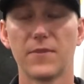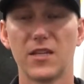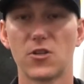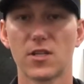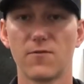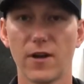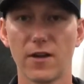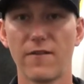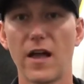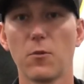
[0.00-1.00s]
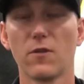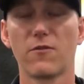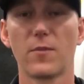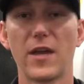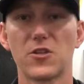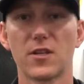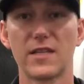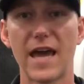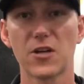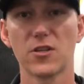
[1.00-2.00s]
It's just very valuable
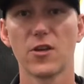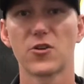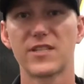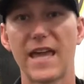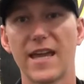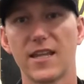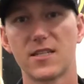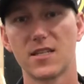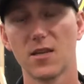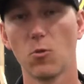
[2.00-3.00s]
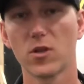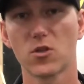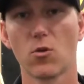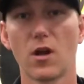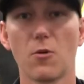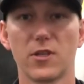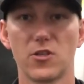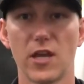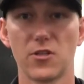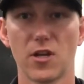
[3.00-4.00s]
information to actually understand and see what's going on with
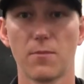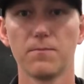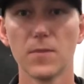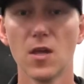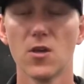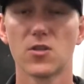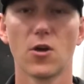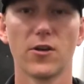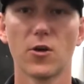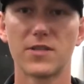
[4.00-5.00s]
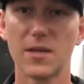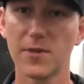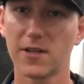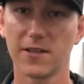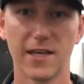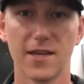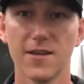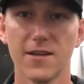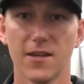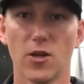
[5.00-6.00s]
the changeup. So
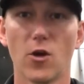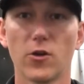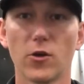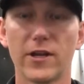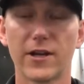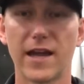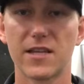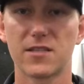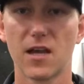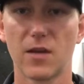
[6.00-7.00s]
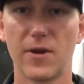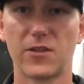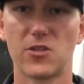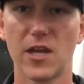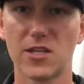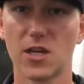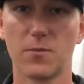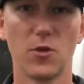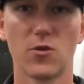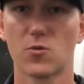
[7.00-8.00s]
typically you'll hear guys talk about the
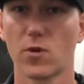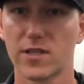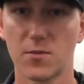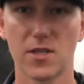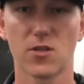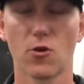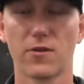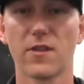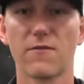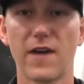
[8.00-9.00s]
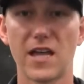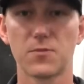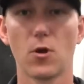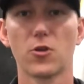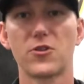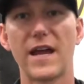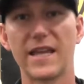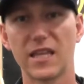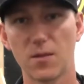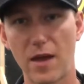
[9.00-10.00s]
changeup. You just want it to be slower than the fastball, trying
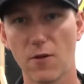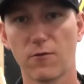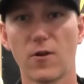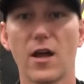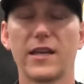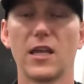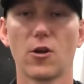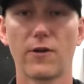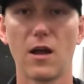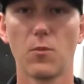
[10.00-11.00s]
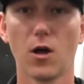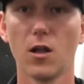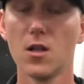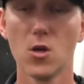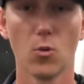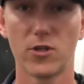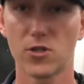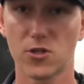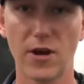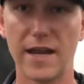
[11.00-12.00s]
to get them out front, get a ground ball,
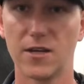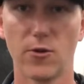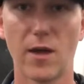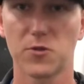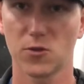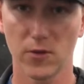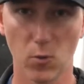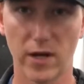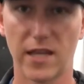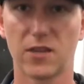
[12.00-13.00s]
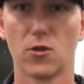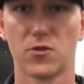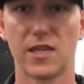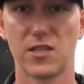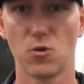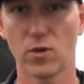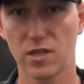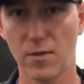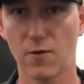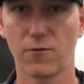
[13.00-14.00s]
which is great. You absolutely want to get those things. You
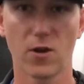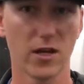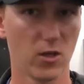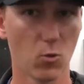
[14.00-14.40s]
want them out front.